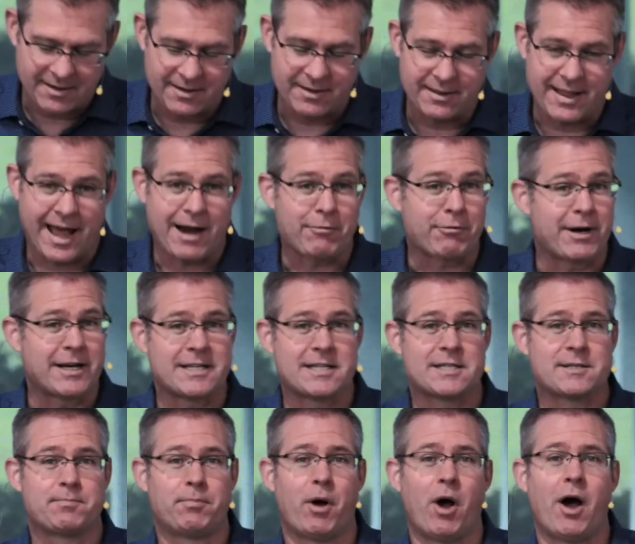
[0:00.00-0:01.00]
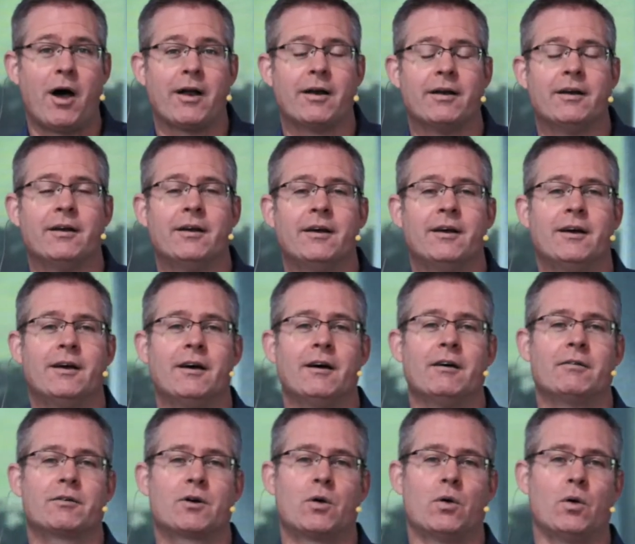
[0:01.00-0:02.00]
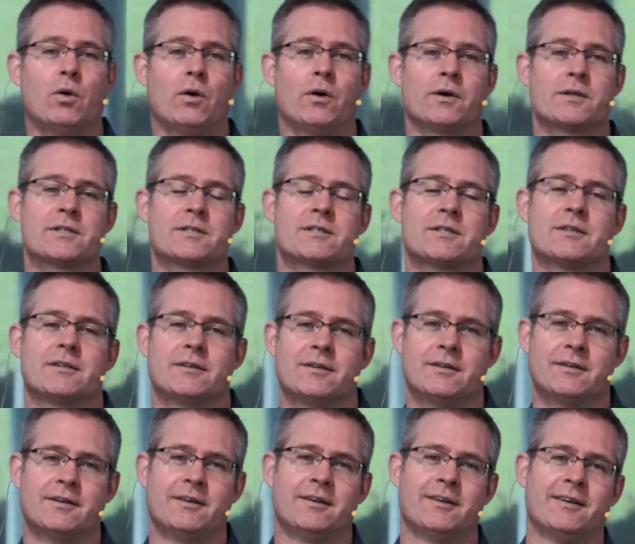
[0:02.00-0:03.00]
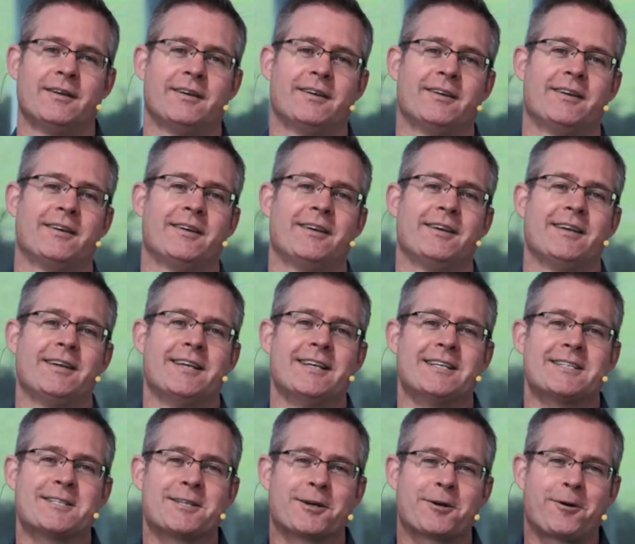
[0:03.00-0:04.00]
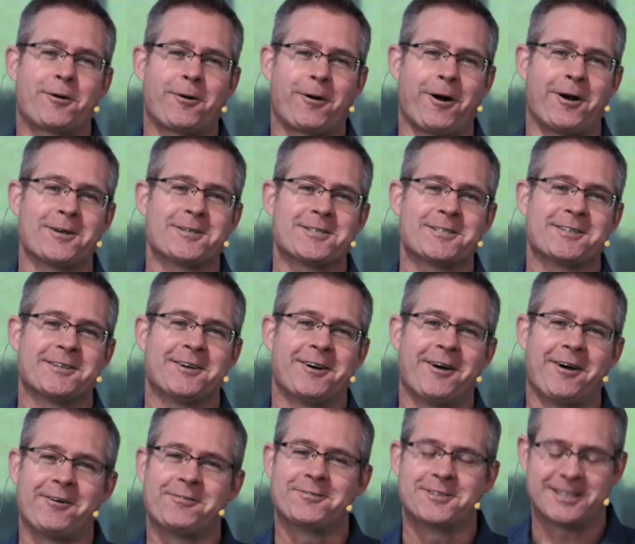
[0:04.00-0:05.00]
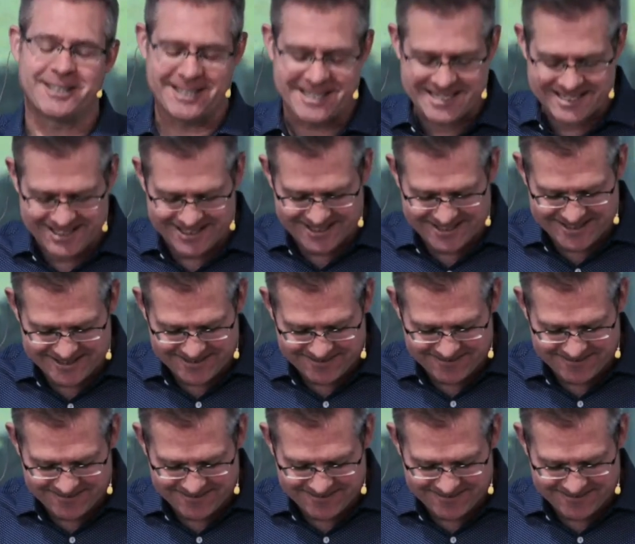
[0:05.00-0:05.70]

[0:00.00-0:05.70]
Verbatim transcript: That red spot, of course, is the cross of Jesus,